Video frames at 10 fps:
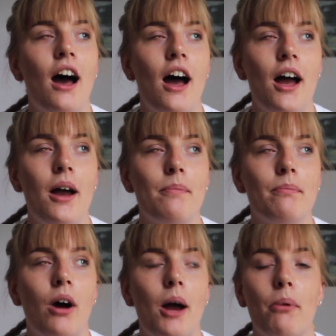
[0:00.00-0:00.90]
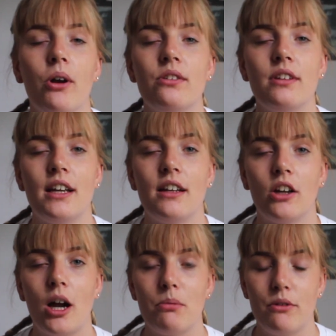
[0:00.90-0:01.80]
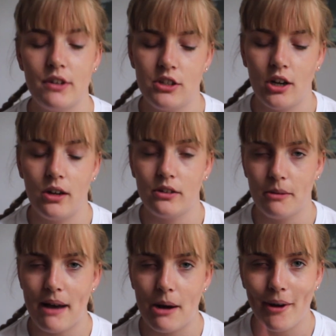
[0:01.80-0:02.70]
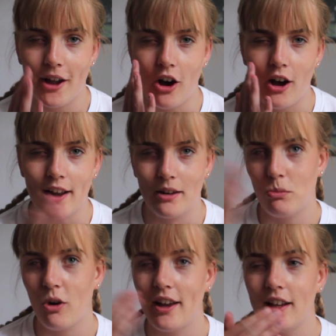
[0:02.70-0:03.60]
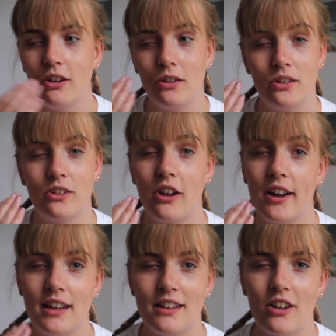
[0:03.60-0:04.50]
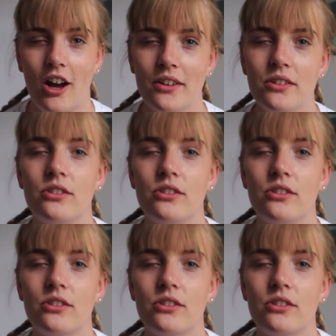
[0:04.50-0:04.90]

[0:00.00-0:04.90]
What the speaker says: I posted a couple of videos about my eye and why it looks like it does,